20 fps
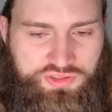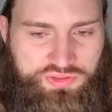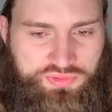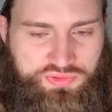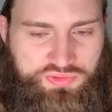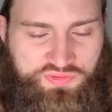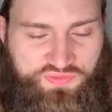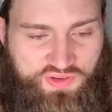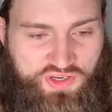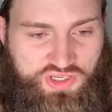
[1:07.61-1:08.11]
It
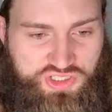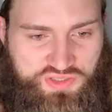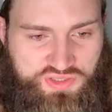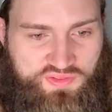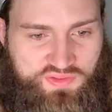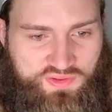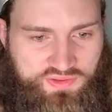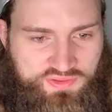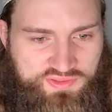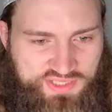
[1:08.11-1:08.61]
was finished in
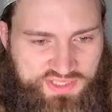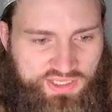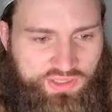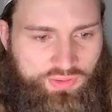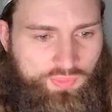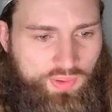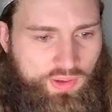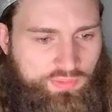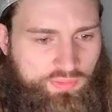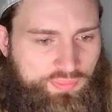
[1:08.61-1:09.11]
the
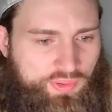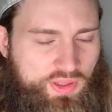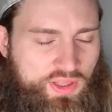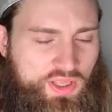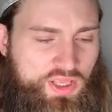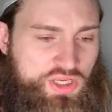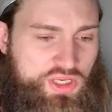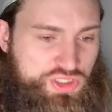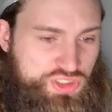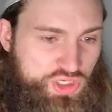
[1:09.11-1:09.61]
second round. But
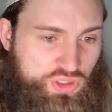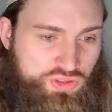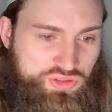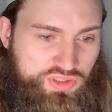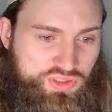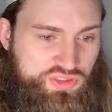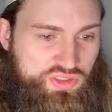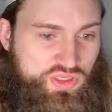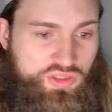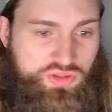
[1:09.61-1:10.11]
she
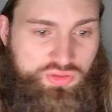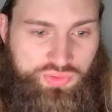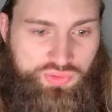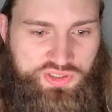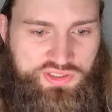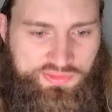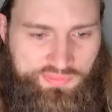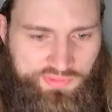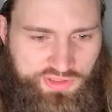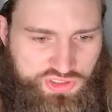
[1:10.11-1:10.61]
also has 3
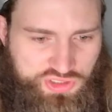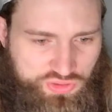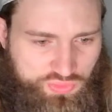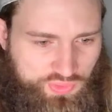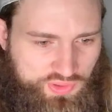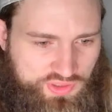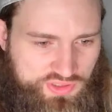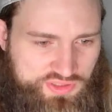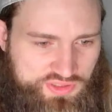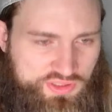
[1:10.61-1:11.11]
submission
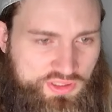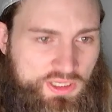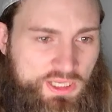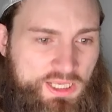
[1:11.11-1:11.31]
wins.